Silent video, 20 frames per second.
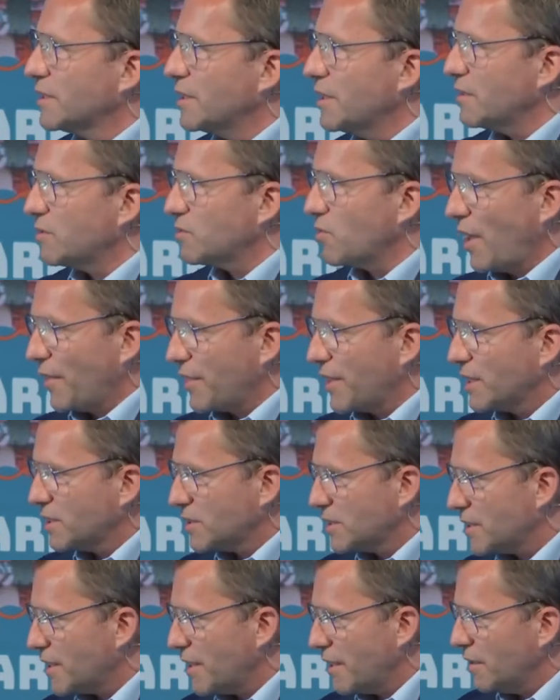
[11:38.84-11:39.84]
So I think
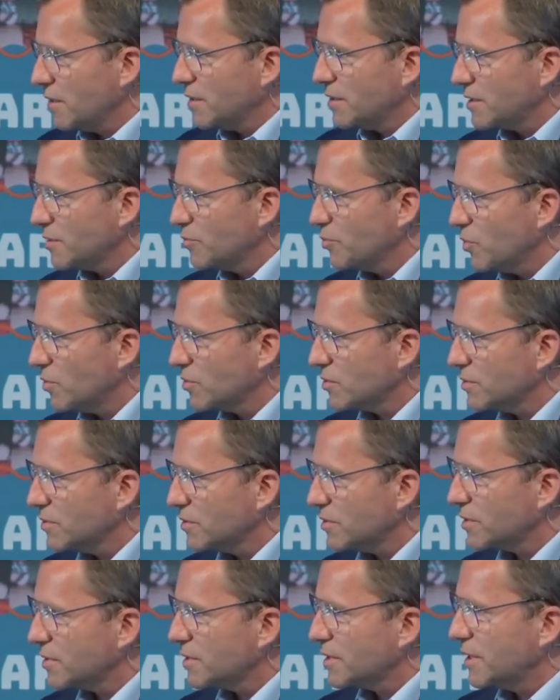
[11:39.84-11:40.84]
scale is important
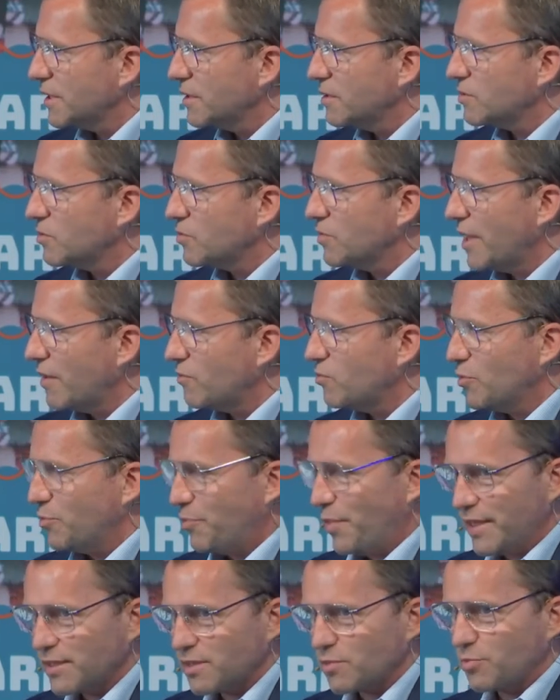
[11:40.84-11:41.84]
to have the
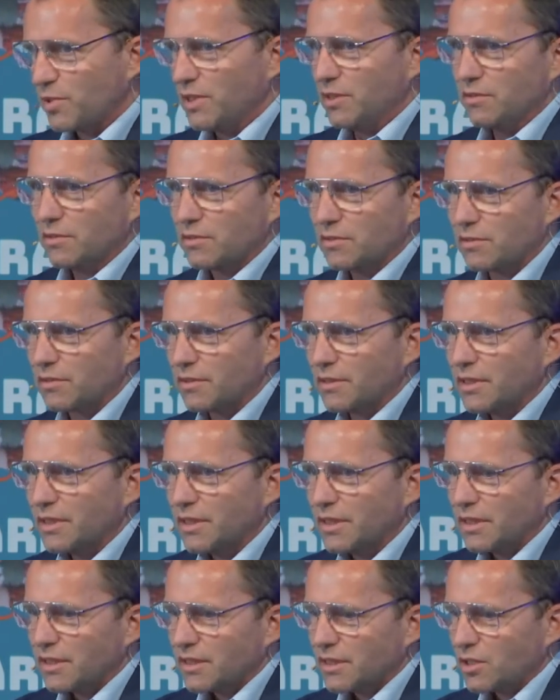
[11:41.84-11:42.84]
best spinners
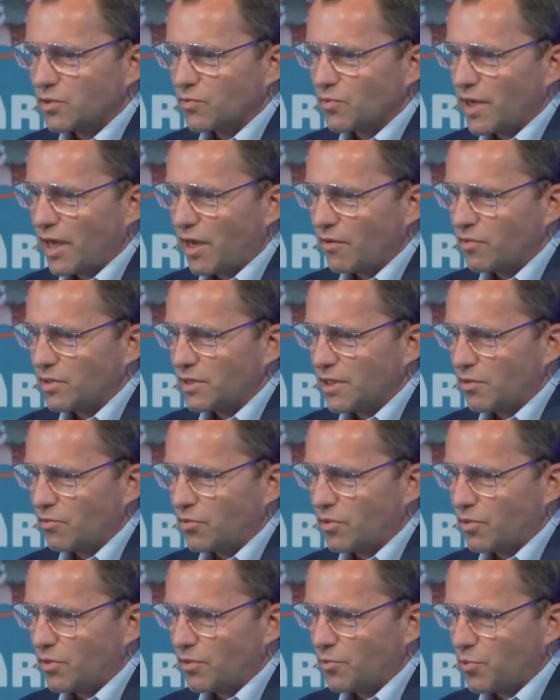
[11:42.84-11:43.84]
that we have in
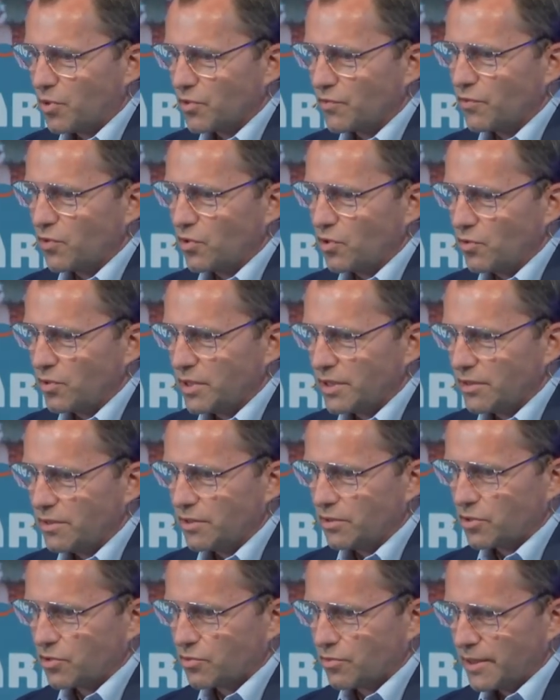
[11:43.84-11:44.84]
our portfolio in the
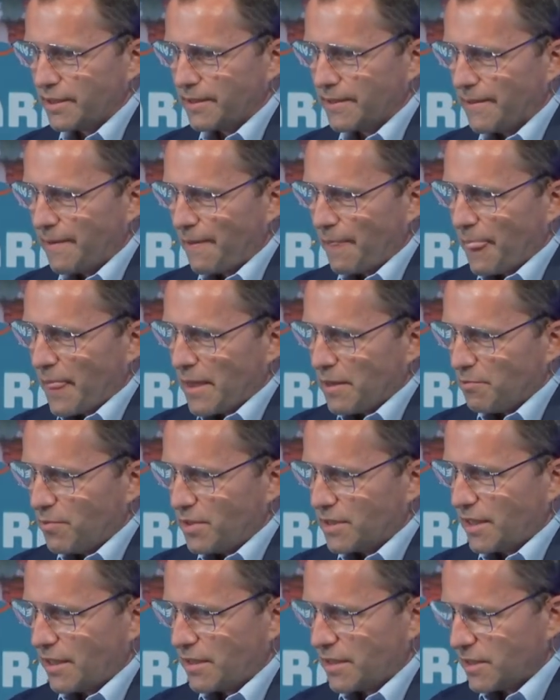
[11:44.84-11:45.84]
industry.
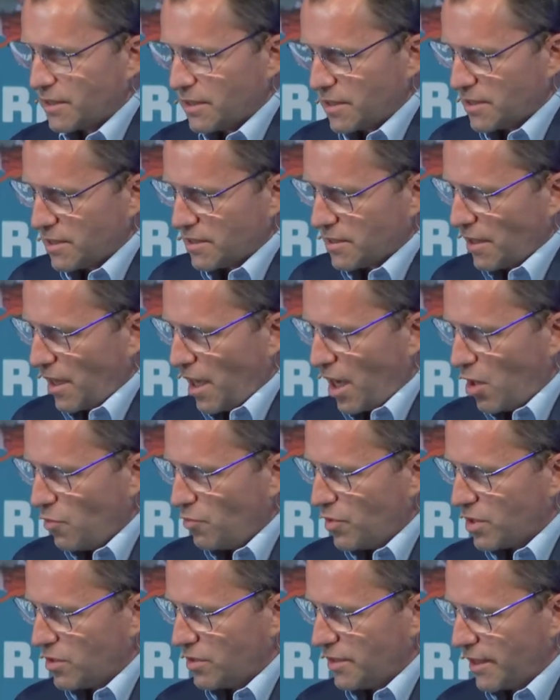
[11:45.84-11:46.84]
But I think this how
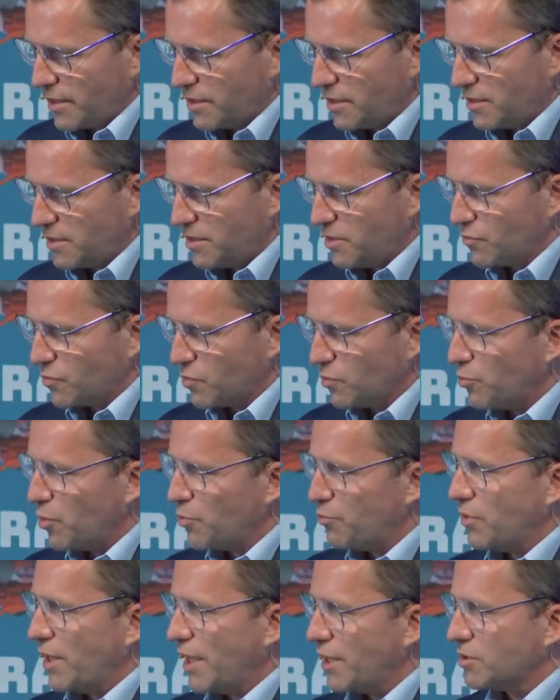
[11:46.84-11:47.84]
we connect these different
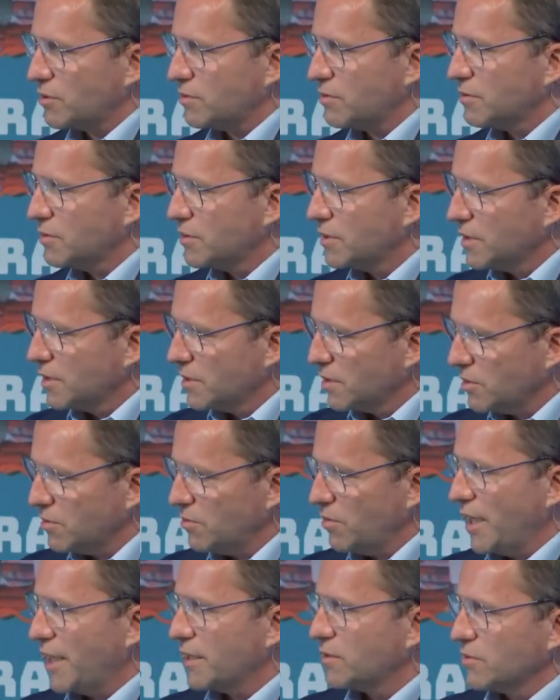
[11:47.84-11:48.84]
populations,
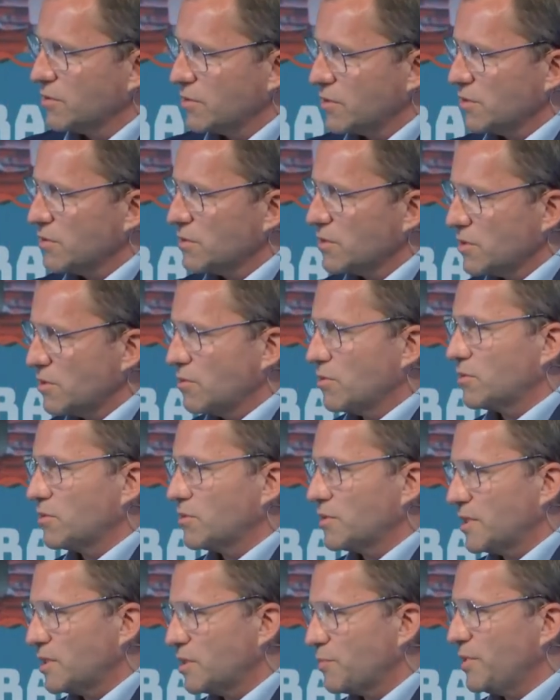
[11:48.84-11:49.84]
collectors,
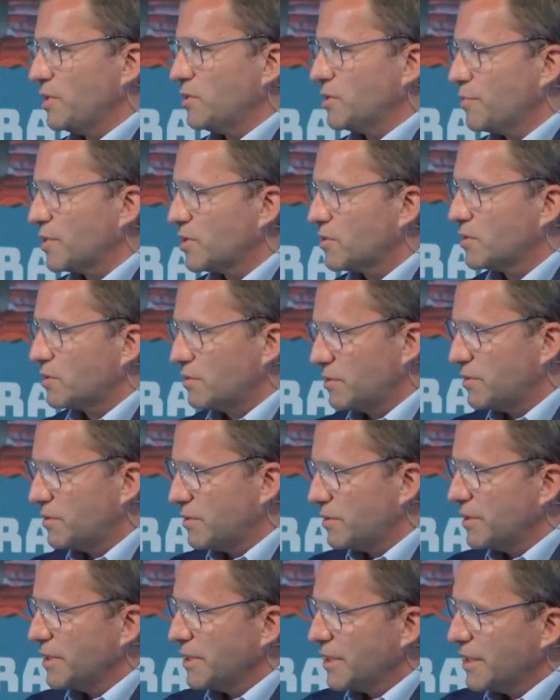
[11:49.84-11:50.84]
sorters, and spinners, because
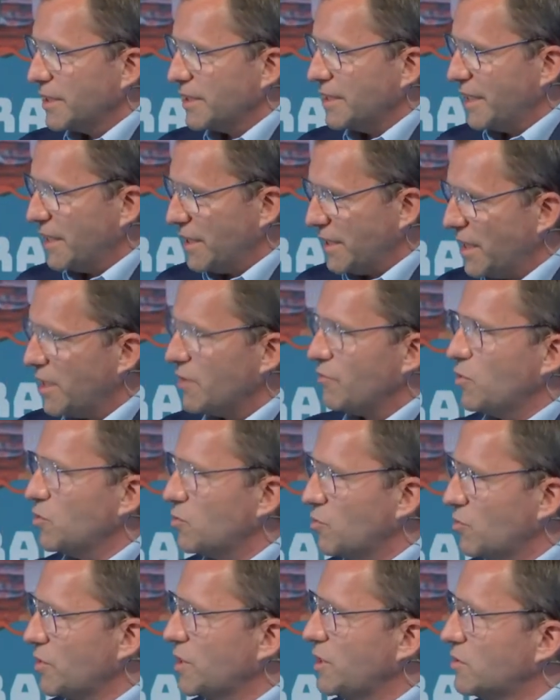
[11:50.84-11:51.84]
they never
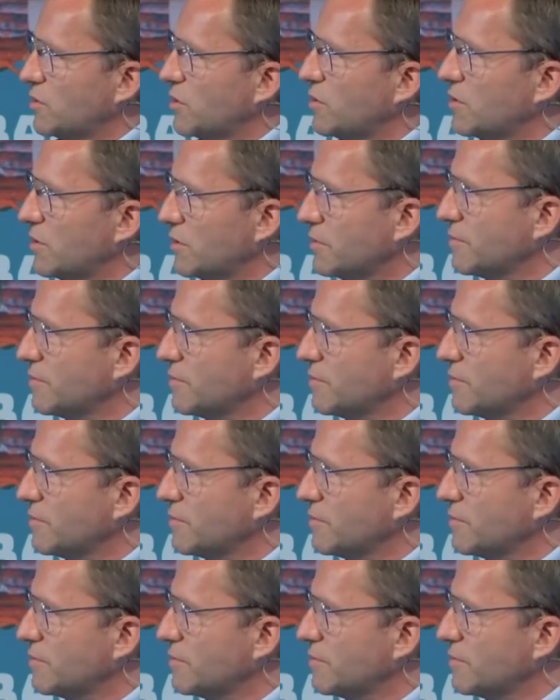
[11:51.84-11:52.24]
talk each other.